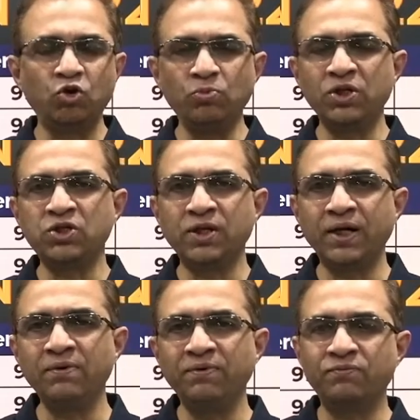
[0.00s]
too much
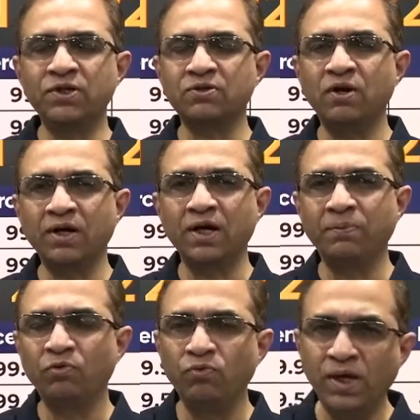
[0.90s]
time, we've just got a
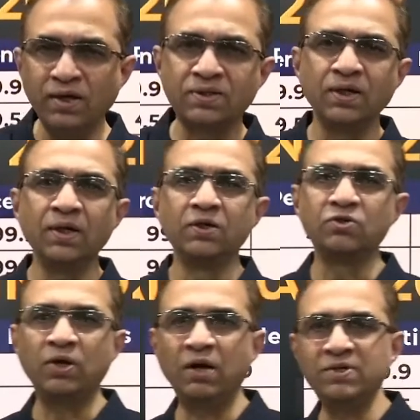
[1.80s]
couple of weeks.
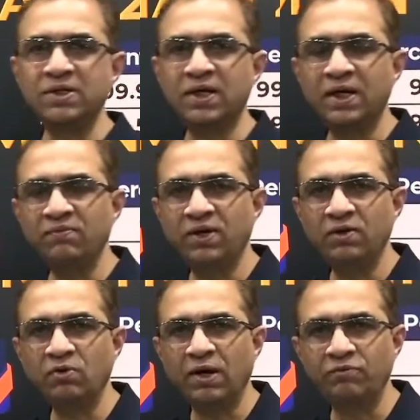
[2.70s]
So now is the time where
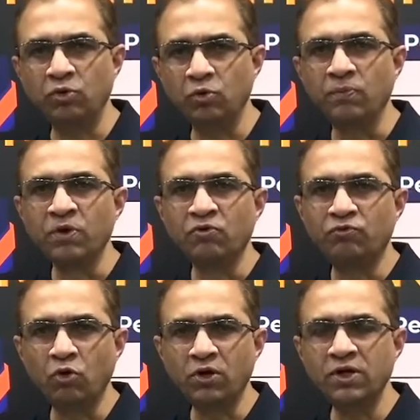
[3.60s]
you have to
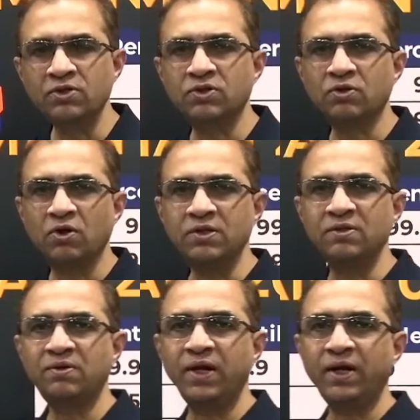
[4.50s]
focus,
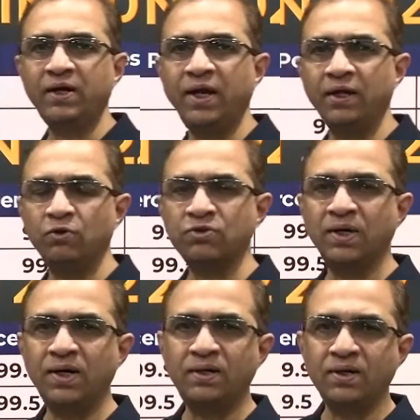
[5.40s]
concentrate, take those
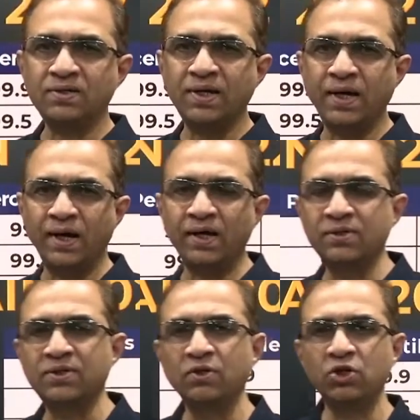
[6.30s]
grant tests,
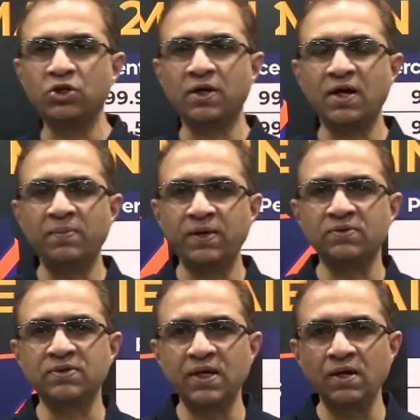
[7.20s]
analyze your shortcomings,
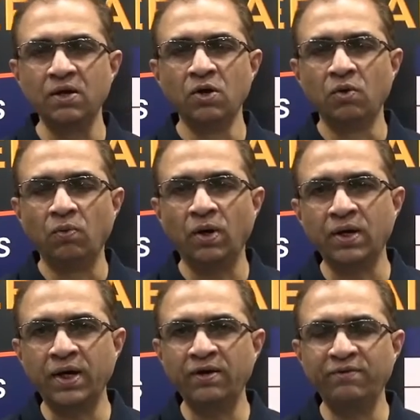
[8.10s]
see what
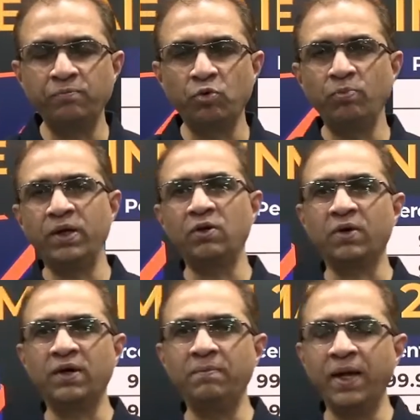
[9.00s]
kind of improvement you
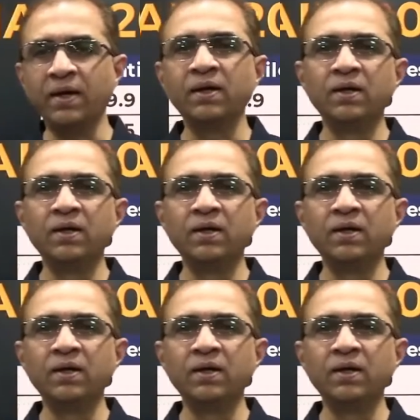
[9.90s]
can make.